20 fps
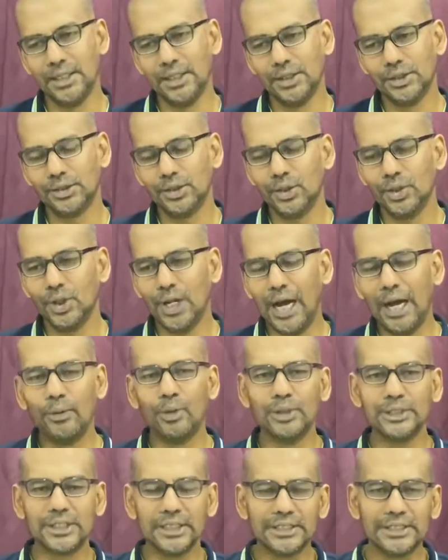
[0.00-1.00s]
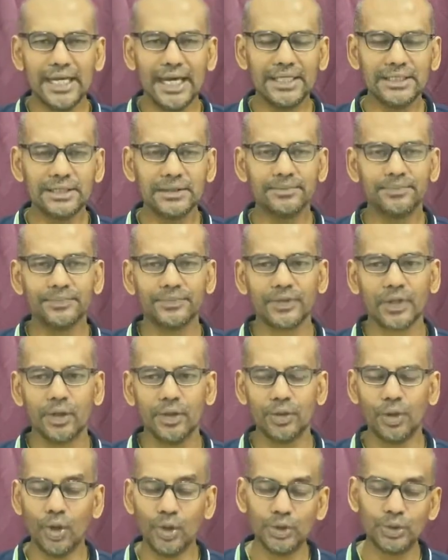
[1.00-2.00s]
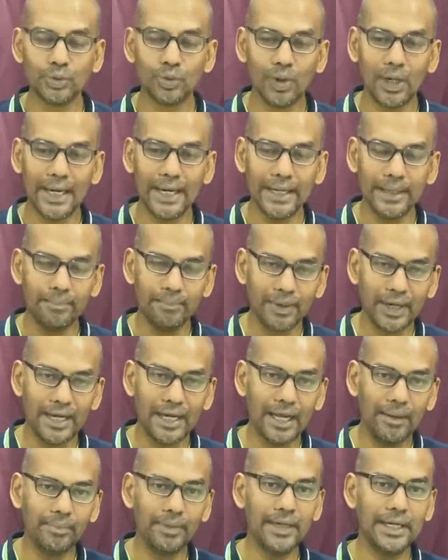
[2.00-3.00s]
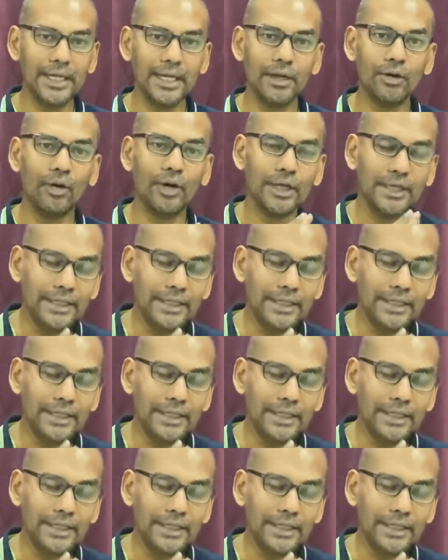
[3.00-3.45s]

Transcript: So I would suggest those who are in pre-diabetic or